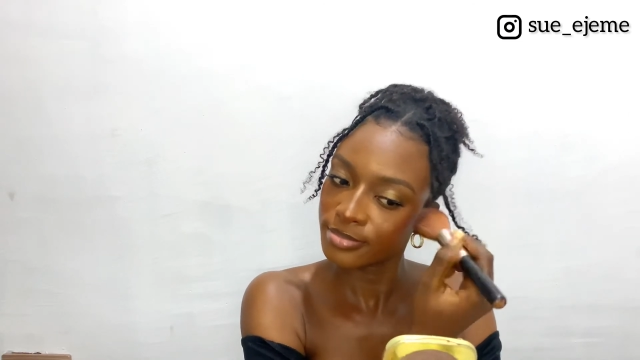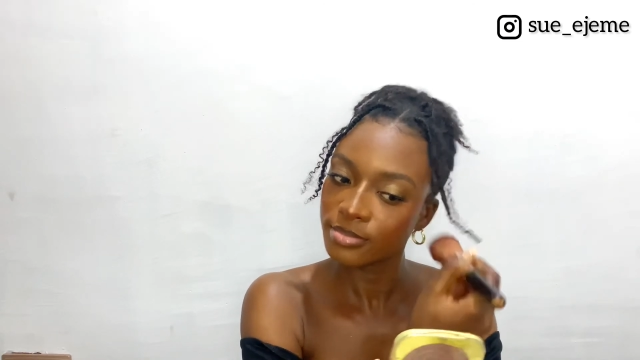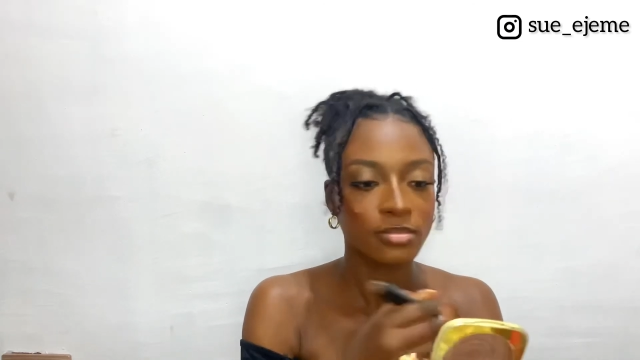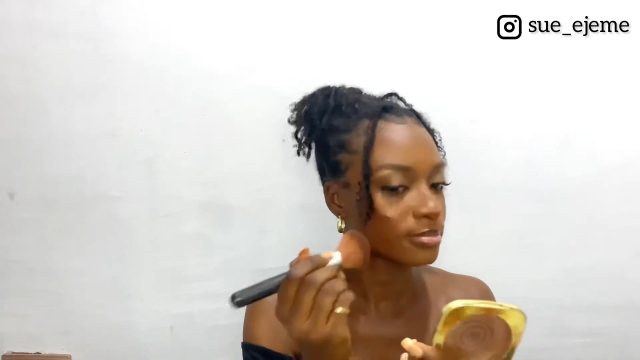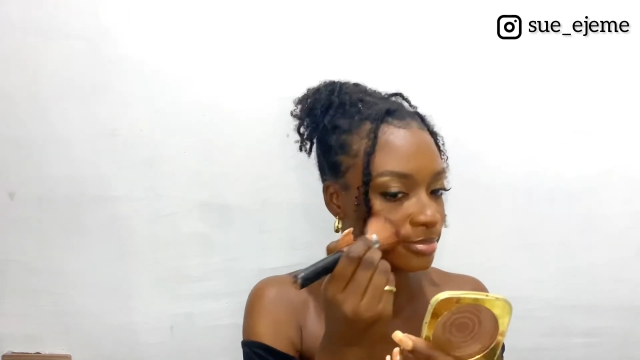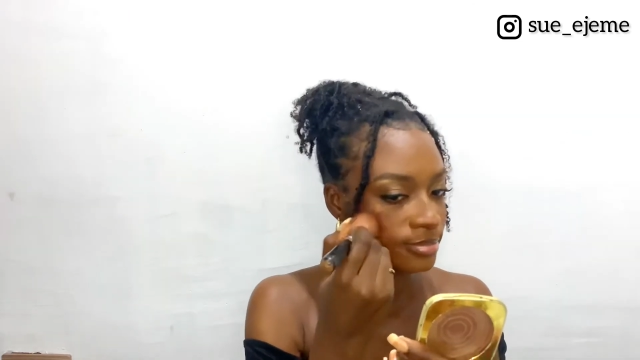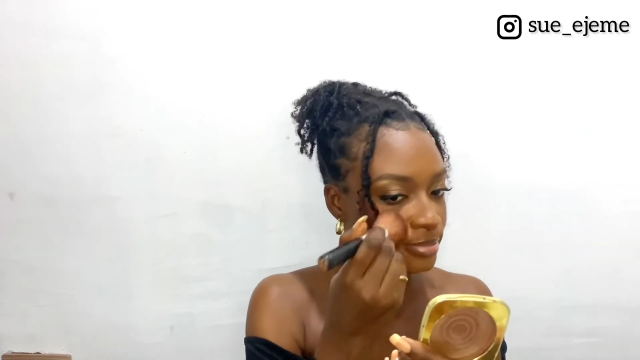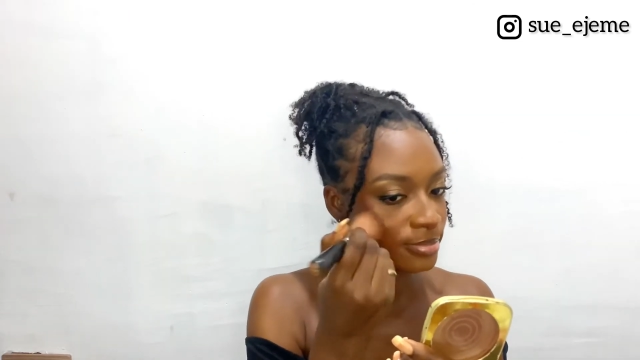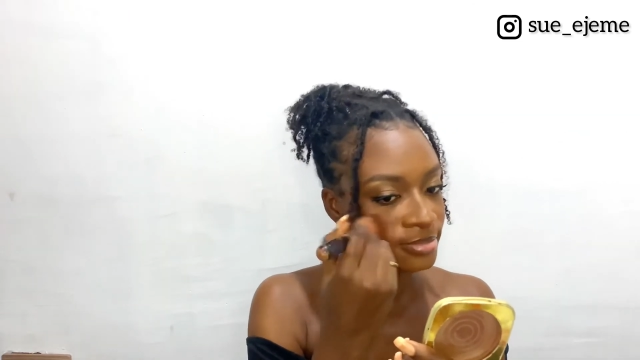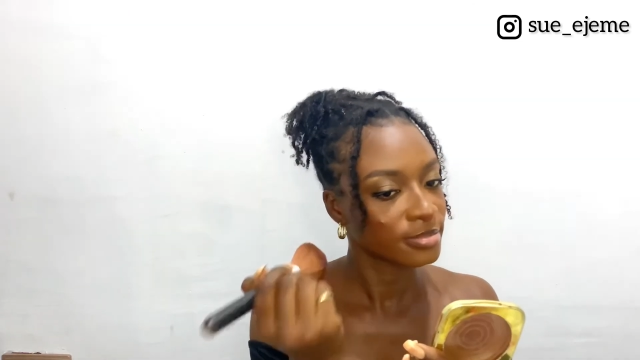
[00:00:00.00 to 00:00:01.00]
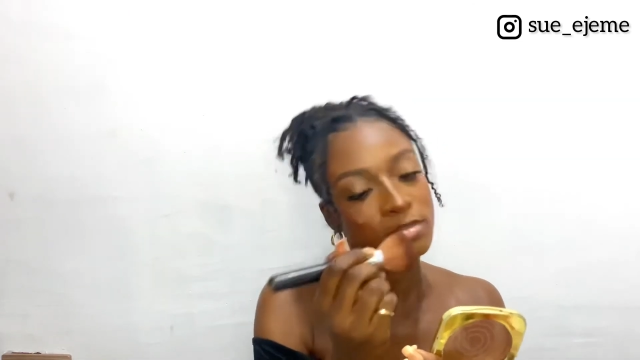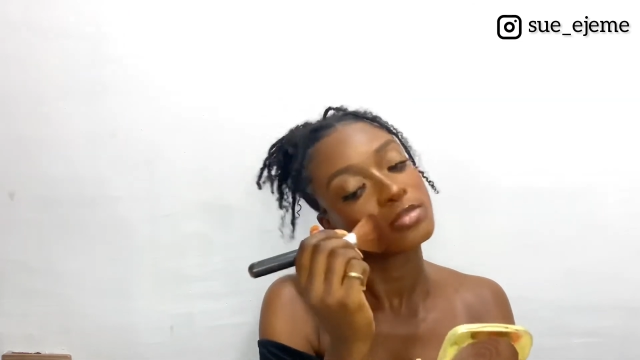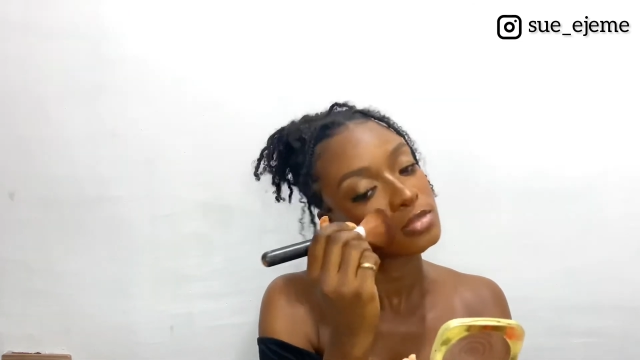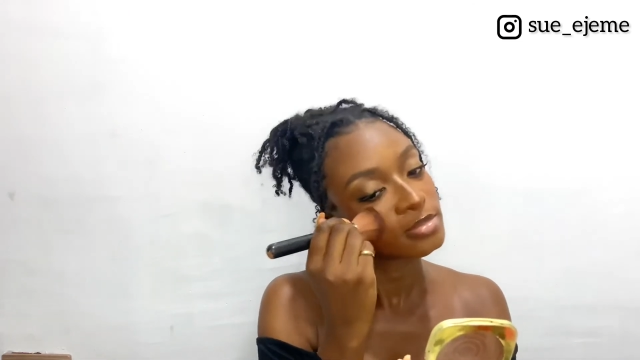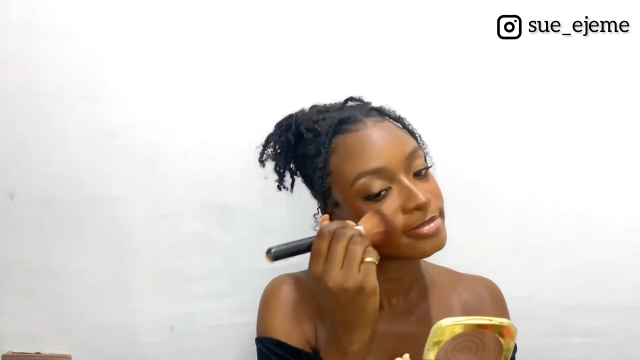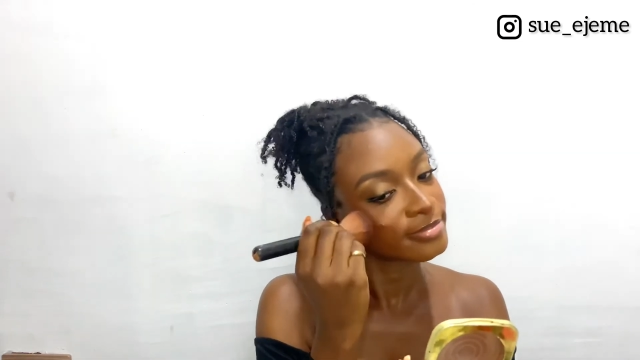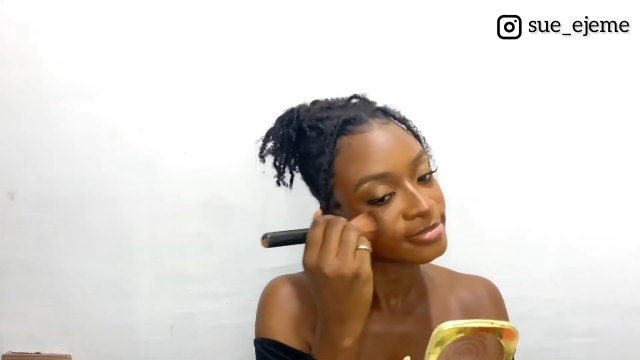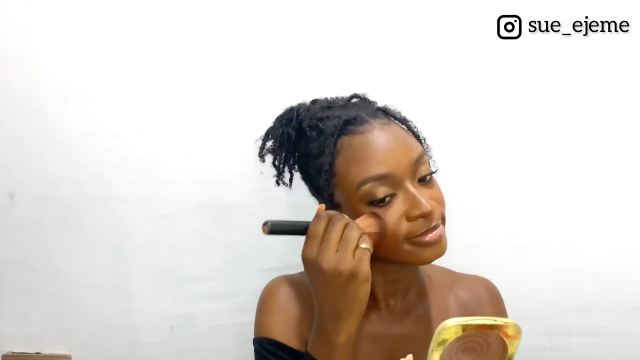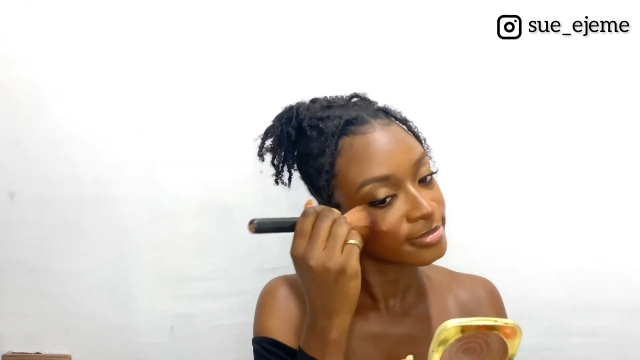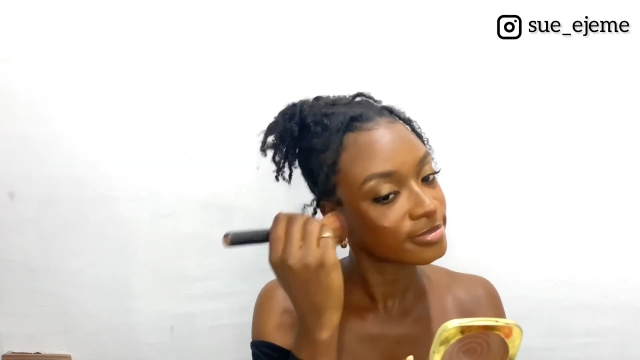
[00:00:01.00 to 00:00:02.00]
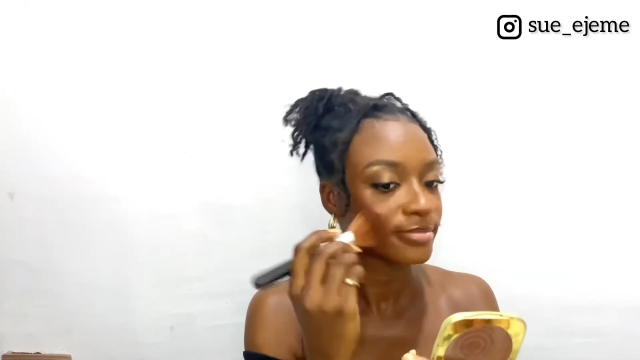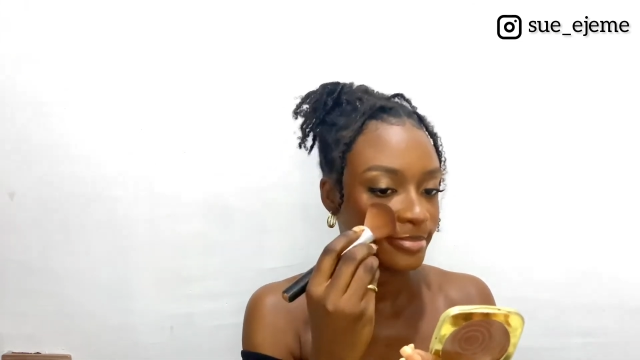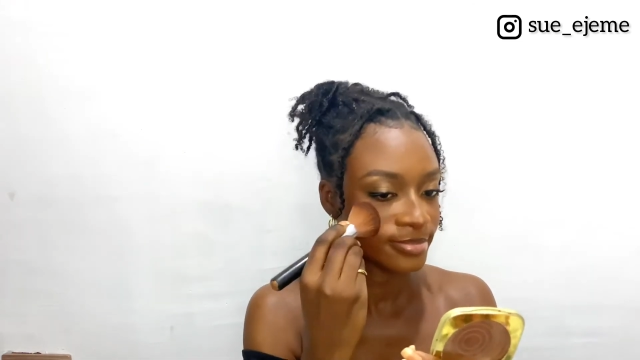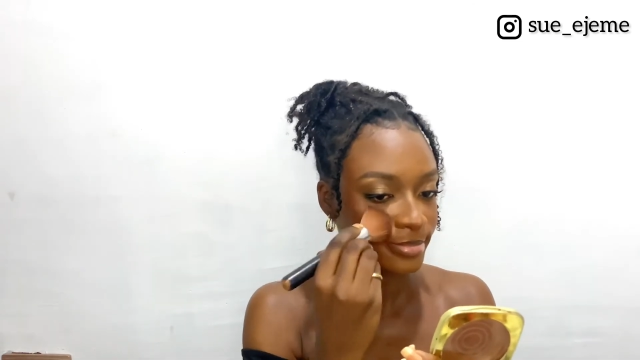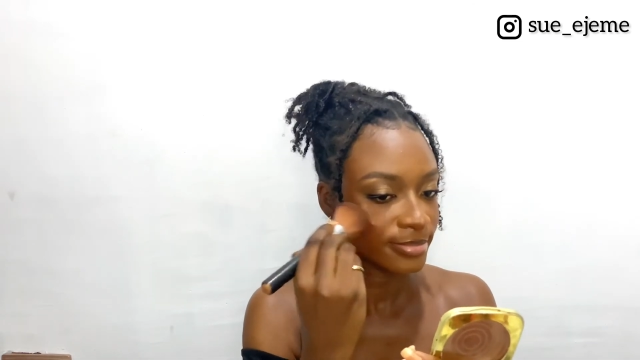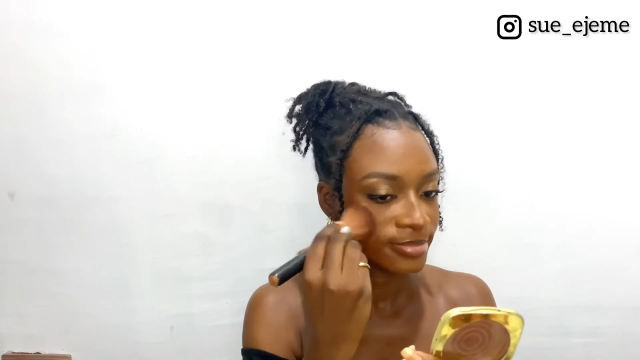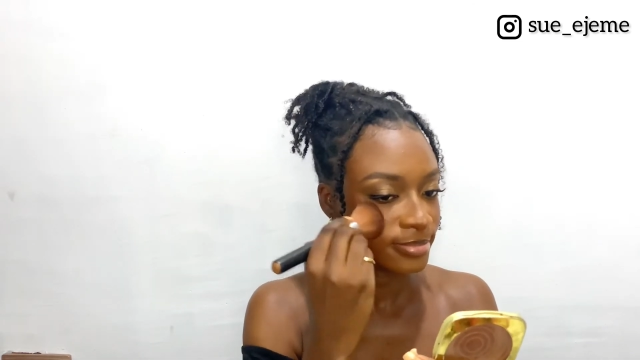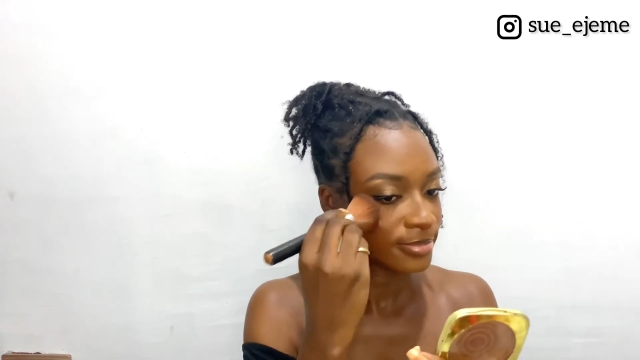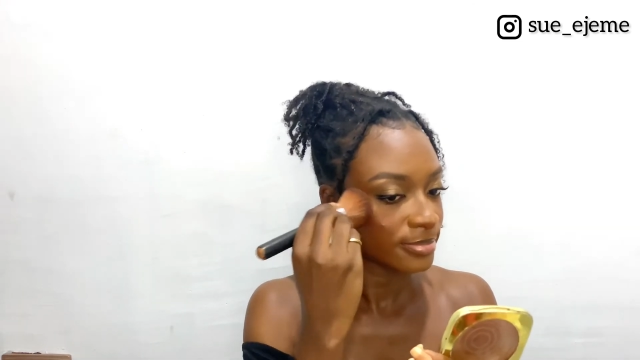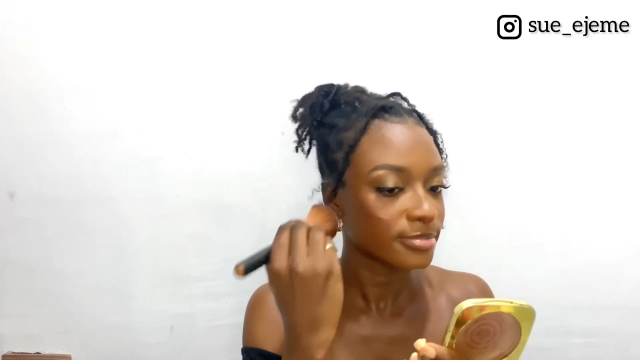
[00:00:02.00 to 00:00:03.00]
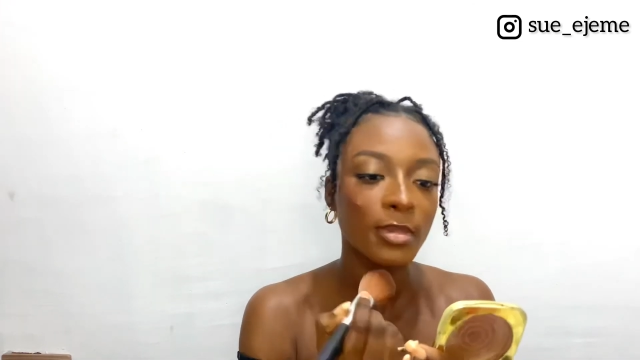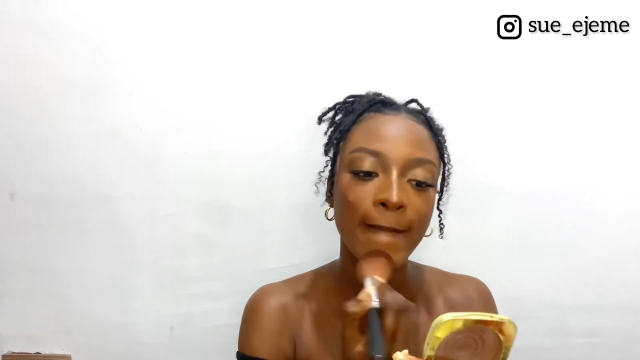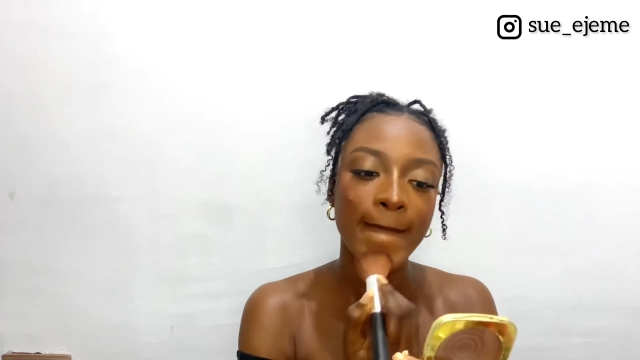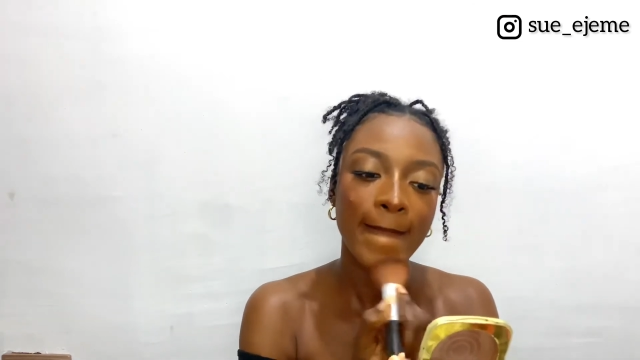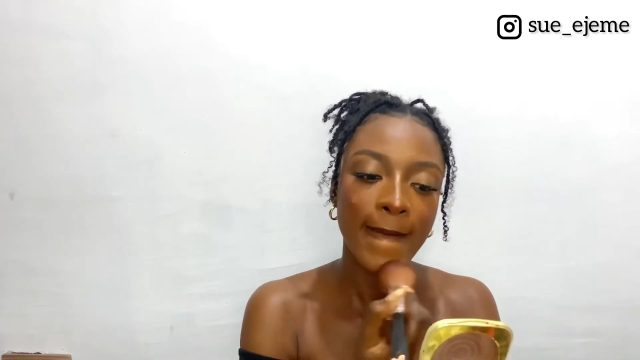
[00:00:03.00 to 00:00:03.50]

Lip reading: all with my powder blush just to have a seamless look.